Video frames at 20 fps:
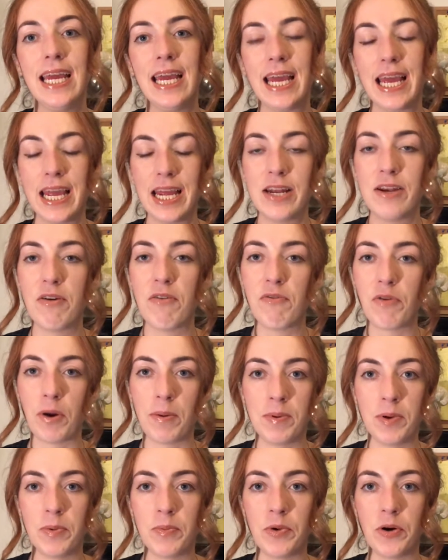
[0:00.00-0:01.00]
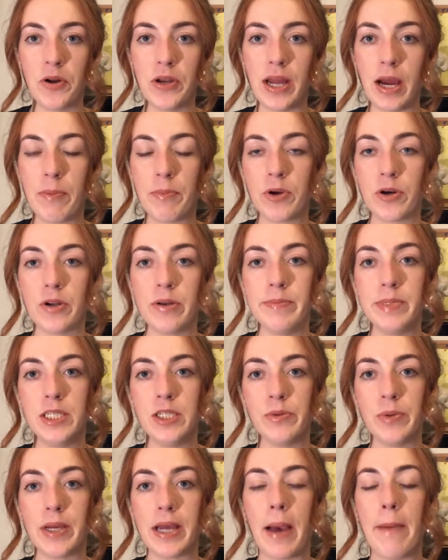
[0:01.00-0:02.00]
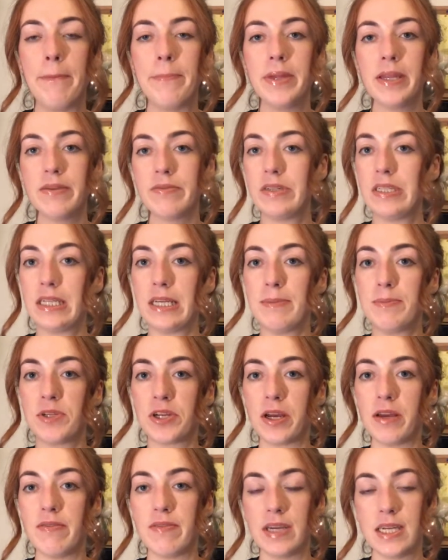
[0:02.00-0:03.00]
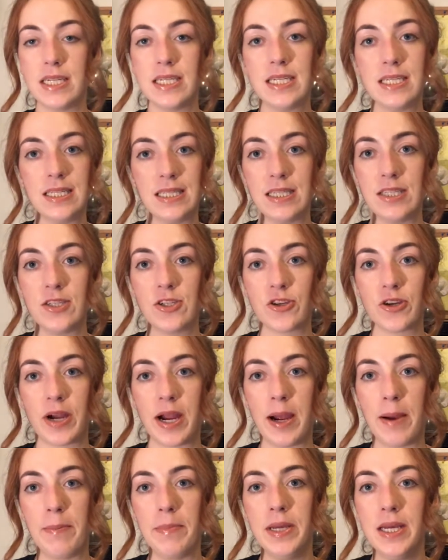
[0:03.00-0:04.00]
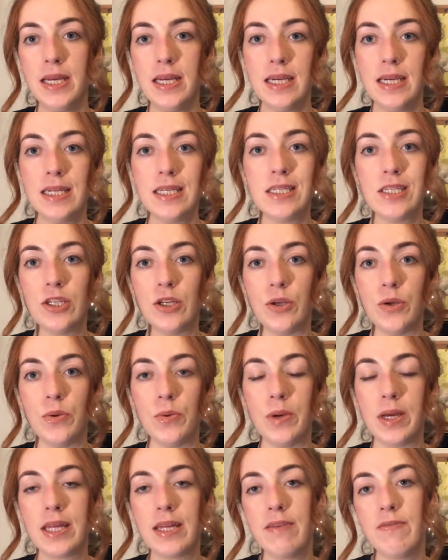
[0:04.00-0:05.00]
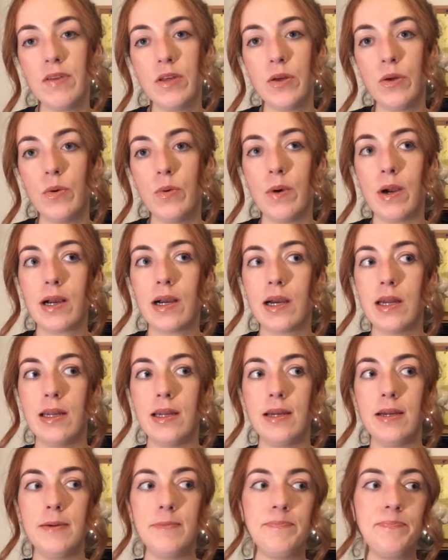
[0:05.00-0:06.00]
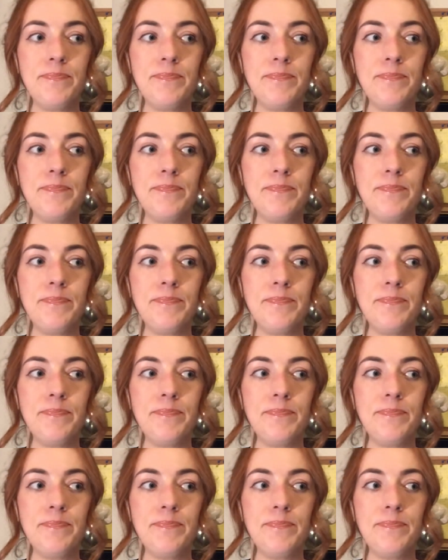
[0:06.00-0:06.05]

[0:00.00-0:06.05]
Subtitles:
in Formula 1, and we're going to be doing a bit of a deep dive into his Instagram to give you a kind of